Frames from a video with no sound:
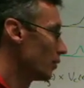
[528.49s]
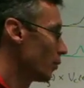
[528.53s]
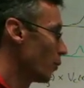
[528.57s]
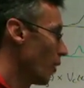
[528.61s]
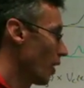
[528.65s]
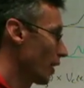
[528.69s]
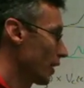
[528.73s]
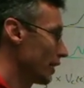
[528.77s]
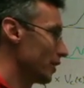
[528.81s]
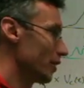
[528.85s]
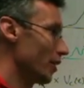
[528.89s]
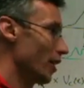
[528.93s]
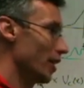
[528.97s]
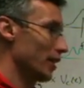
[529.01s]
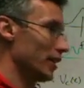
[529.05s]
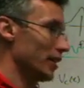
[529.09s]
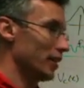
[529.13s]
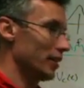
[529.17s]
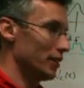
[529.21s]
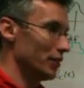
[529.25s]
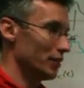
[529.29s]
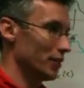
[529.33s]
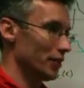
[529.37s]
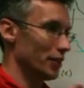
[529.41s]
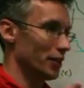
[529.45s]

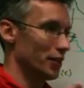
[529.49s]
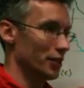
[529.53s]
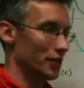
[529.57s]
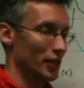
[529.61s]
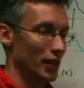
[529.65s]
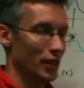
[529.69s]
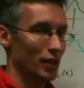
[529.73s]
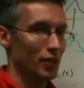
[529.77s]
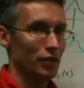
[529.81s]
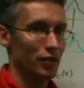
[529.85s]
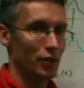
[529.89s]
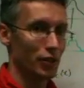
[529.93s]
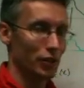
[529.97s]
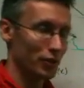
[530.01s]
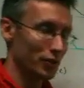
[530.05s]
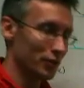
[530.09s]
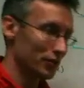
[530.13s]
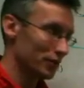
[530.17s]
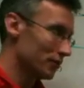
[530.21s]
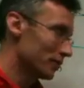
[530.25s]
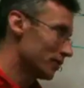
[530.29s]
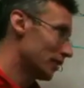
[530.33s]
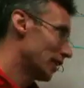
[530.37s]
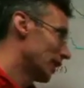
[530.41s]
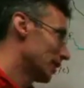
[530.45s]
walkie-talkies or your cell phone
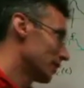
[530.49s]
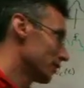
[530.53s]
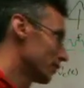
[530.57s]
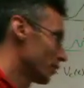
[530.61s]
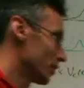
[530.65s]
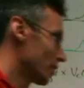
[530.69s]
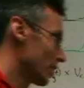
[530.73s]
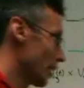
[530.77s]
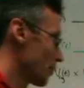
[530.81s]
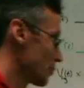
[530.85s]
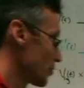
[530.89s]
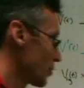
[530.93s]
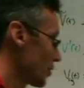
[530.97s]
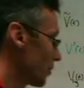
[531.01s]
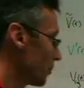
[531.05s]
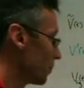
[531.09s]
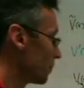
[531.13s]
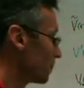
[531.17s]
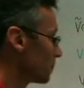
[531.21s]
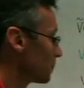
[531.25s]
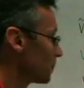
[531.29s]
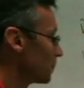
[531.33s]
reception.